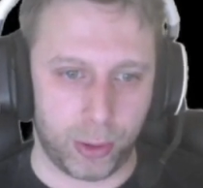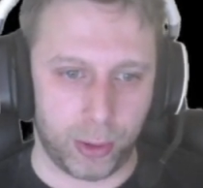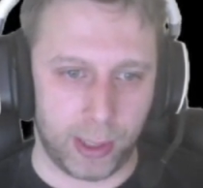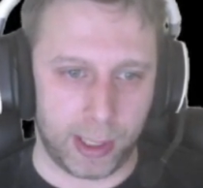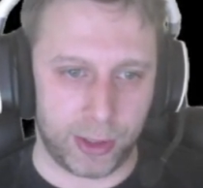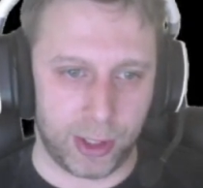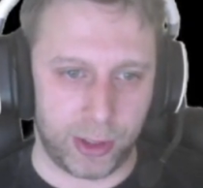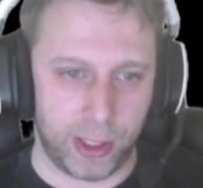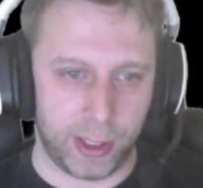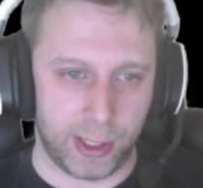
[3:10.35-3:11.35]
or like it says
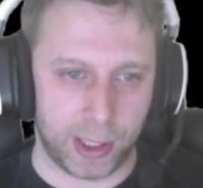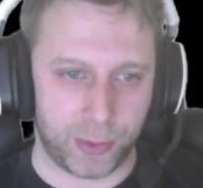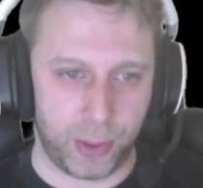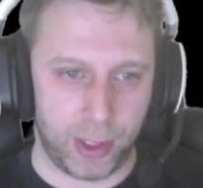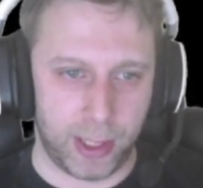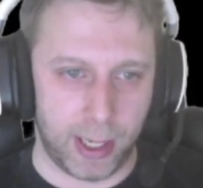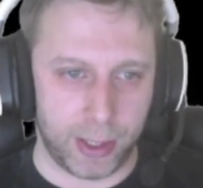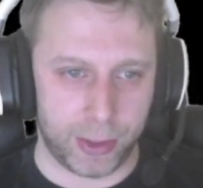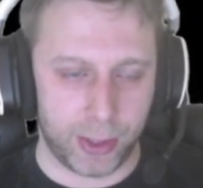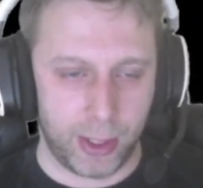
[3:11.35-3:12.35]
here, the last 3
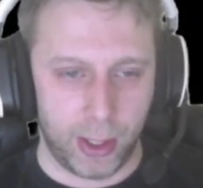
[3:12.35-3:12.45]
days.